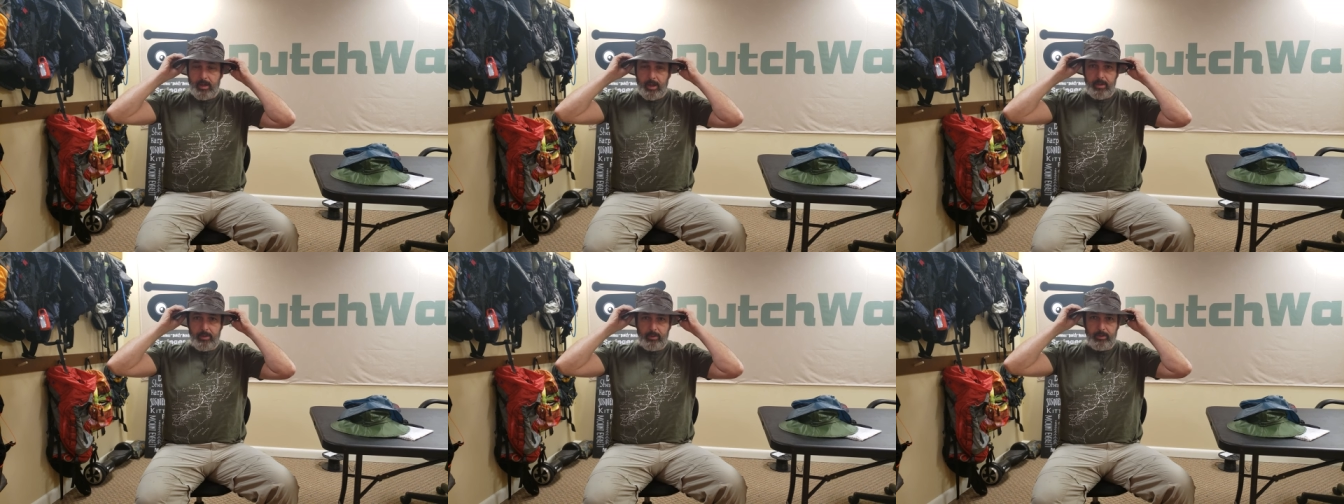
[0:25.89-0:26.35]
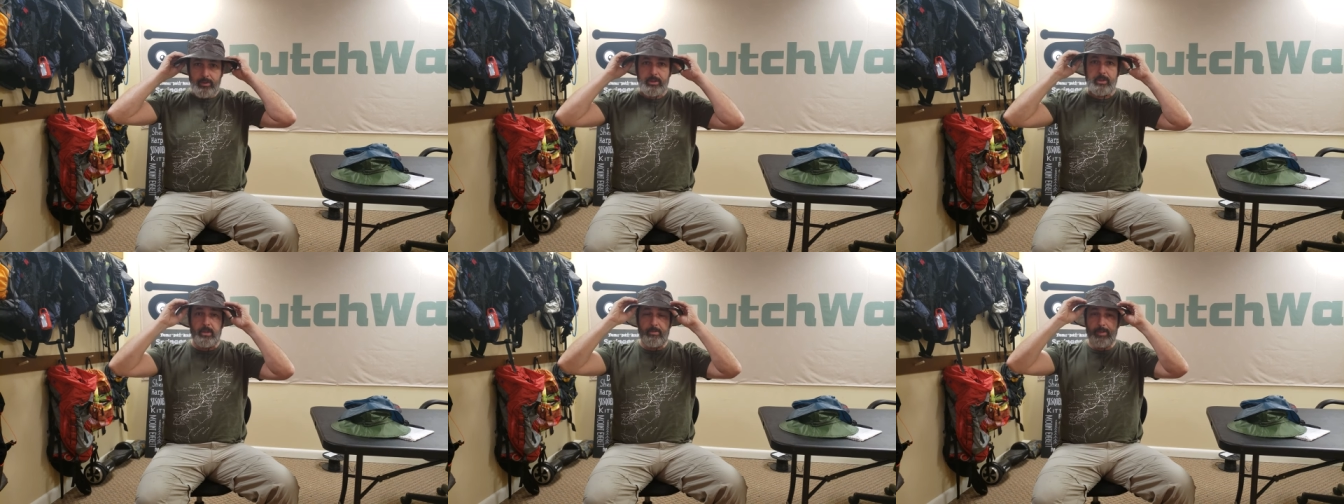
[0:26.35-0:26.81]
I know a little
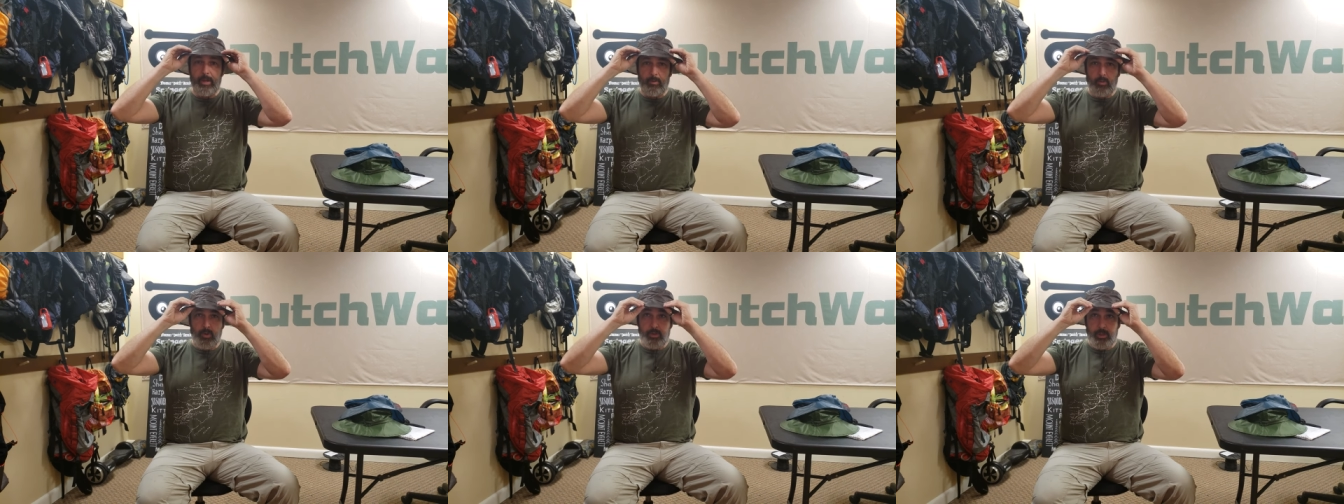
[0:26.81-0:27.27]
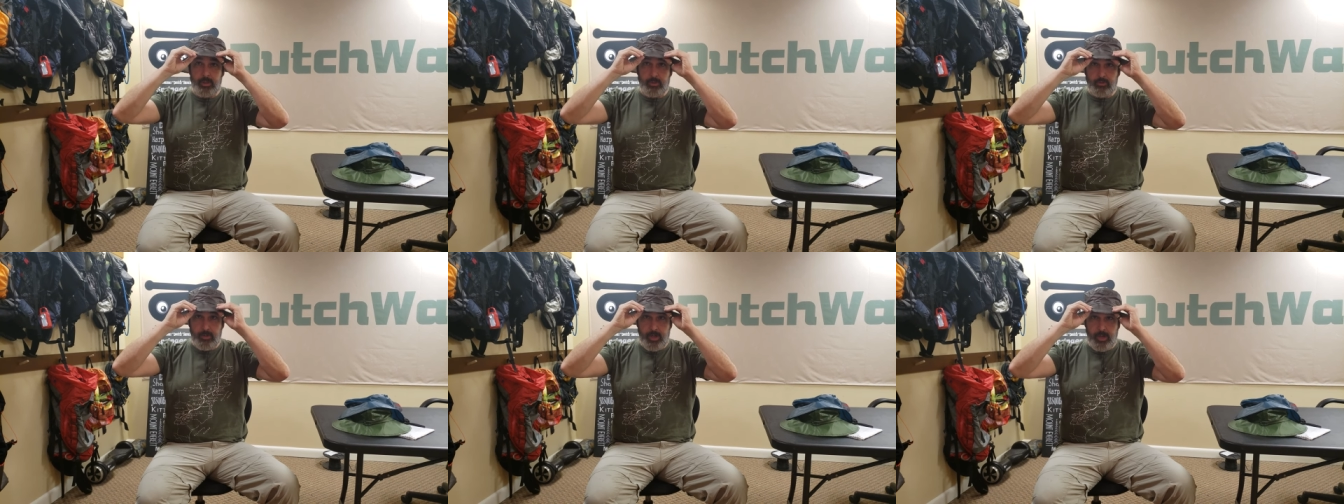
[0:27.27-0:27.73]
something about walking in
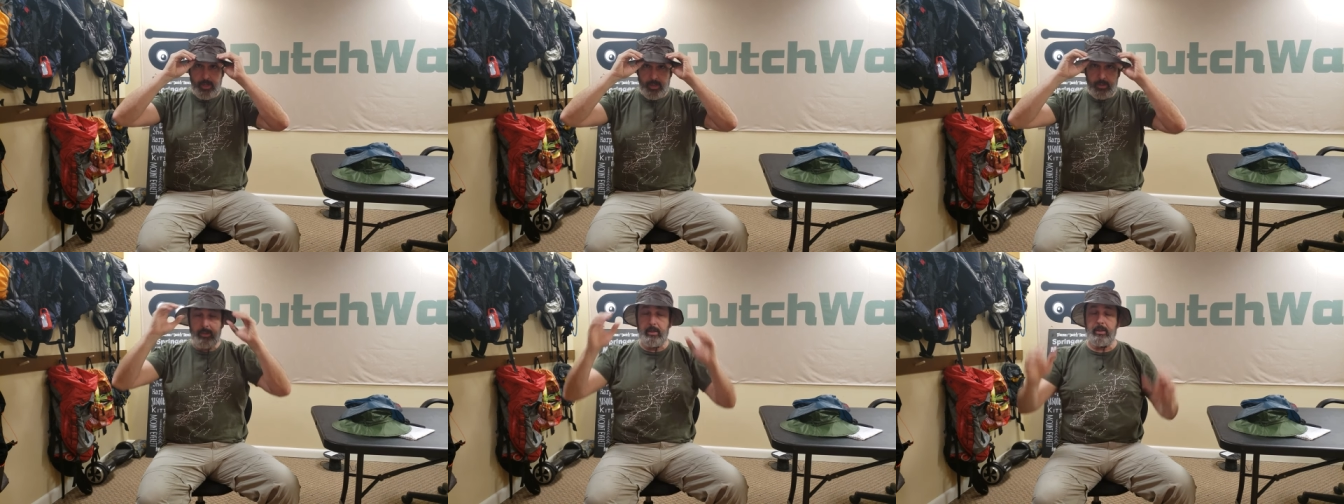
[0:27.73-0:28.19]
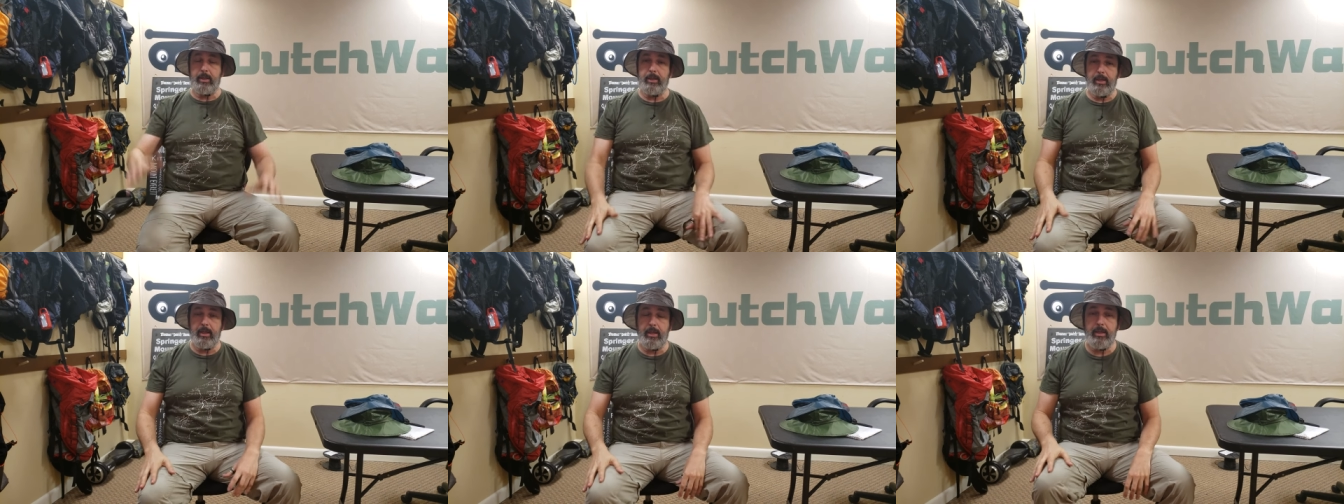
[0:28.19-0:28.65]
the rain
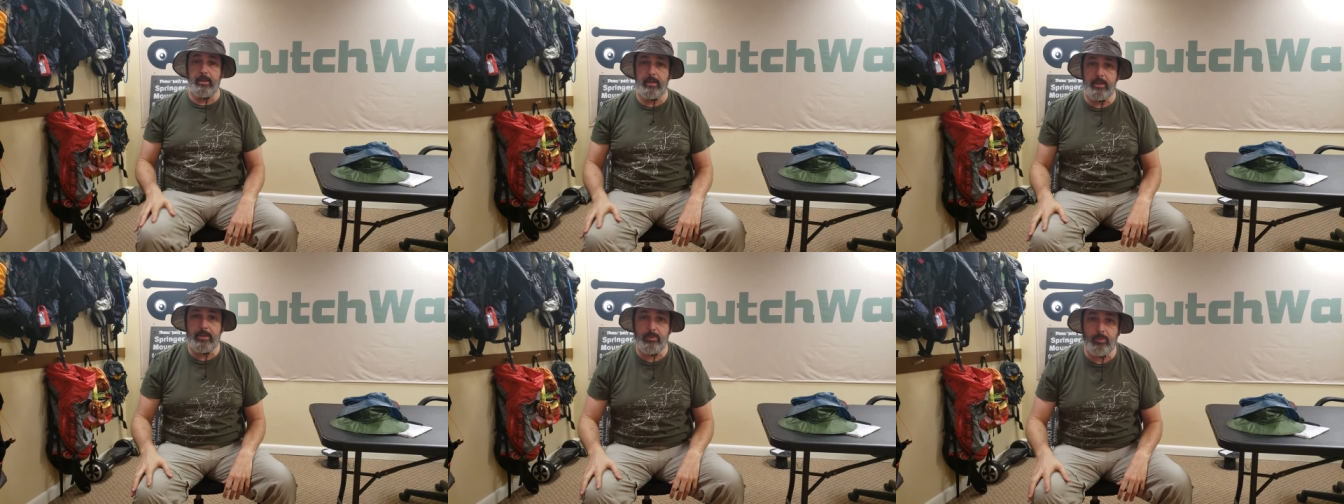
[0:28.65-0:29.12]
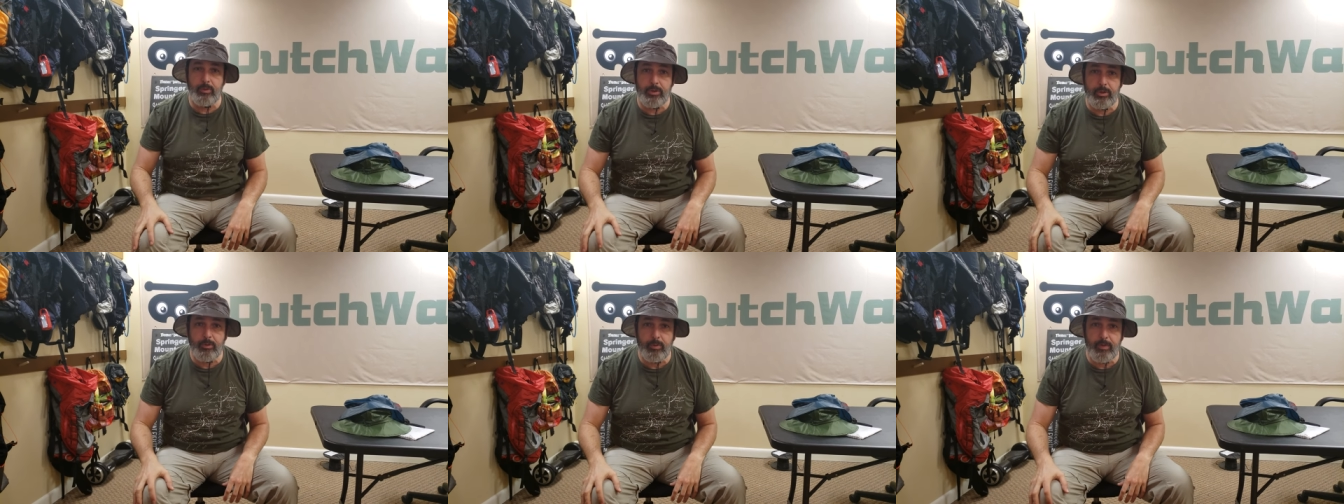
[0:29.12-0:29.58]
and, and this will
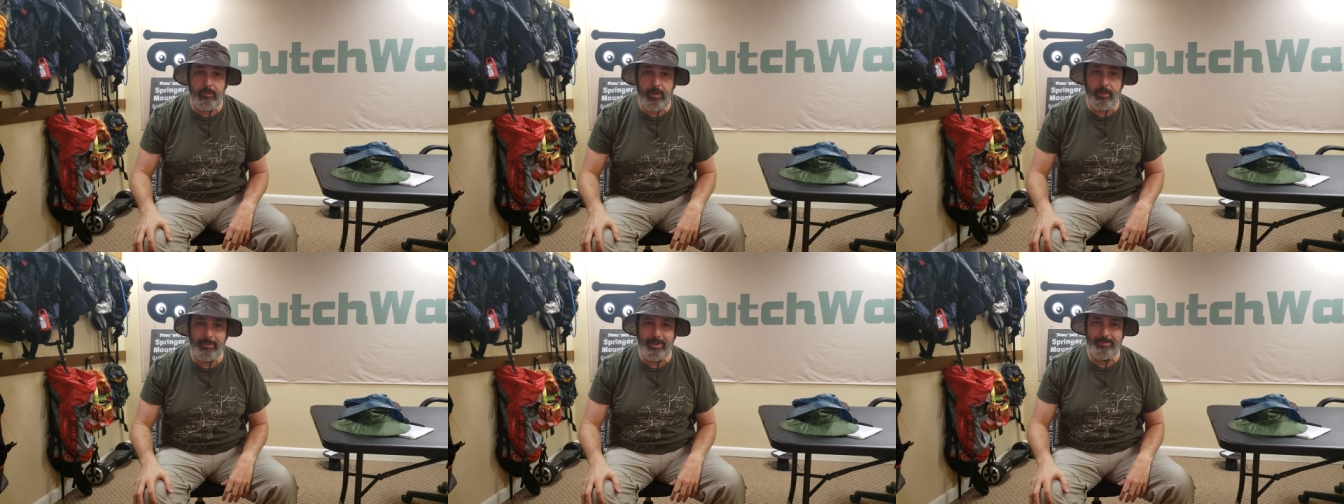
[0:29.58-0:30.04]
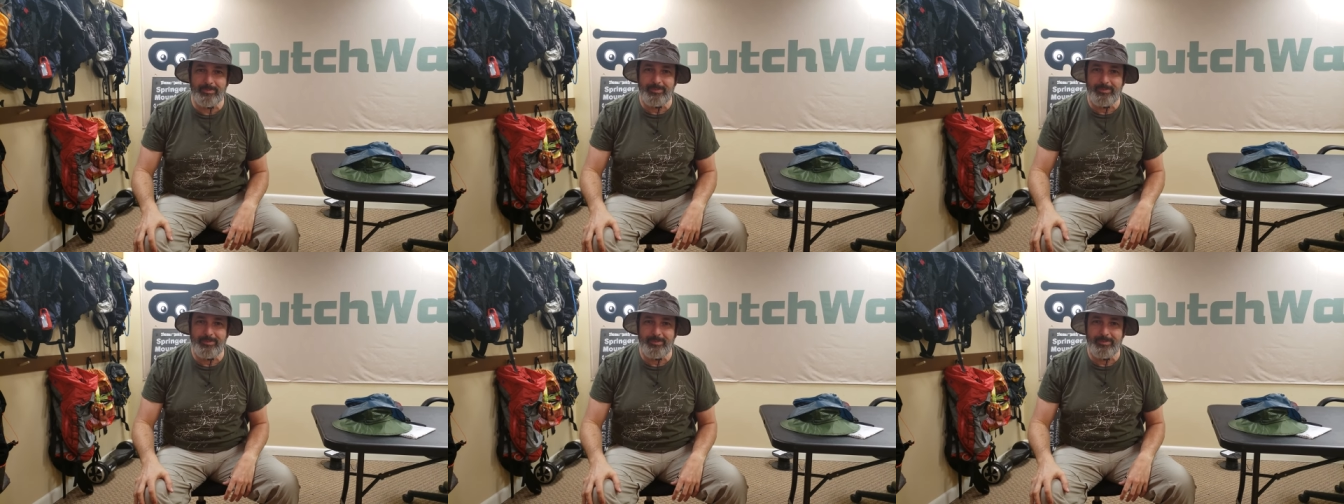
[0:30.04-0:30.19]
sure would have helped.